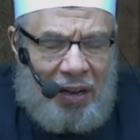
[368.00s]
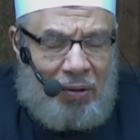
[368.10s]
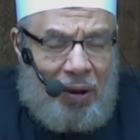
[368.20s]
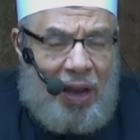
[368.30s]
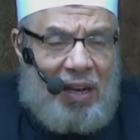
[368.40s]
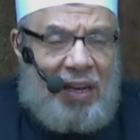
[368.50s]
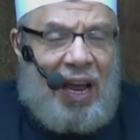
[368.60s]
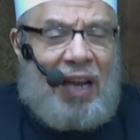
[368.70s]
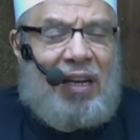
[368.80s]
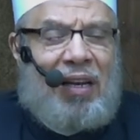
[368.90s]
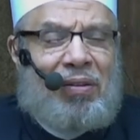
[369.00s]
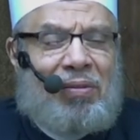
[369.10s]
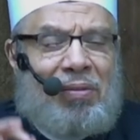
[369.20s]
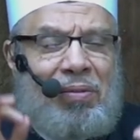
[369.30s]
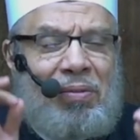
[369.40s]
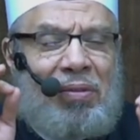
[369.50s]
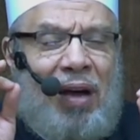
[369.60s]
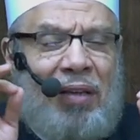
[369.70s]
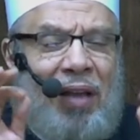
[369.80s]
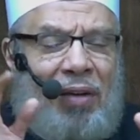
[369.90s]
I forgot what channel,
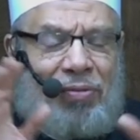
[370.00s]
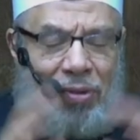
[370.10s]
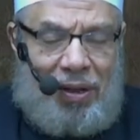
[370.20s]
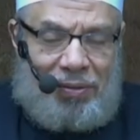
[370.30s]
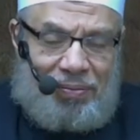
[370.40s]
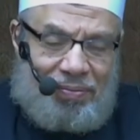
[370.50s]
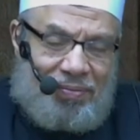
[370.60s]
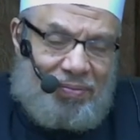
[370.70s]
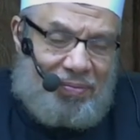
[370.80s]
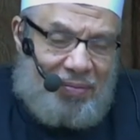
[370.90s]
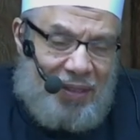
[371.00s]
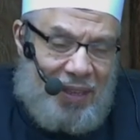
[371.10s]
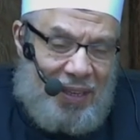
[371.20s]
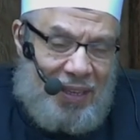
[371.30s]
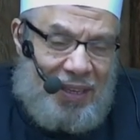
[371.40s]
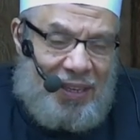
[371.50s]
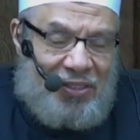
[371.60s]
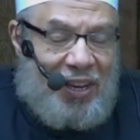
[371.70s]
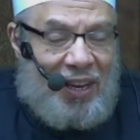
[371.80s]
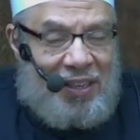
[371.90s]
And maybe it is one of the
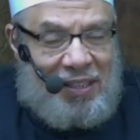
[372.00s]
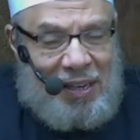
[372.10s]
weakest.